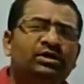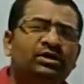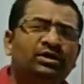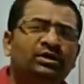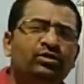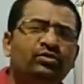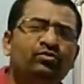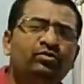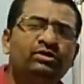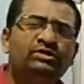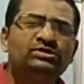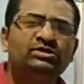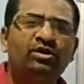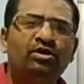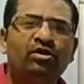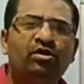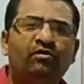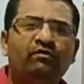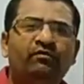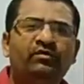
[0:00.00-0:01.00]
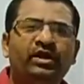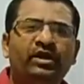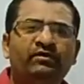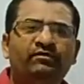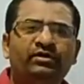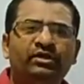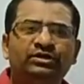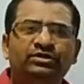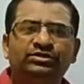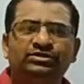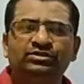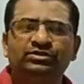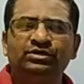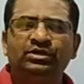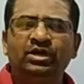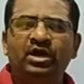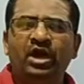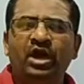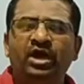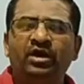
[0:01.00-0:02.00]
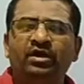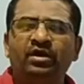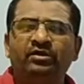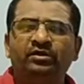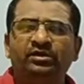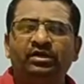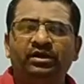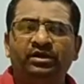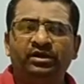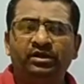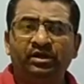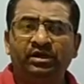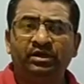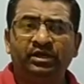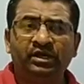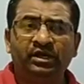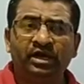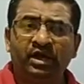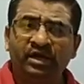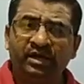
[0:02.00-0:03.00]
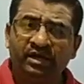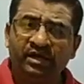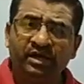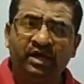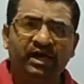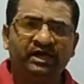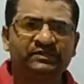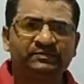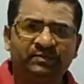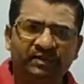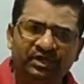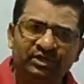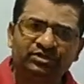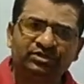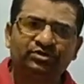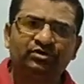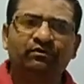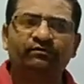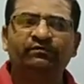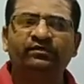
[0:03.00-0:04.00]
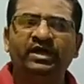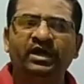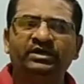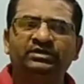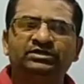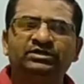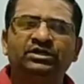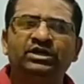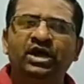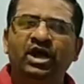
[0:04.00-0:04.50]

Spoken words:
universal law of gravitation and the regarding explanation of that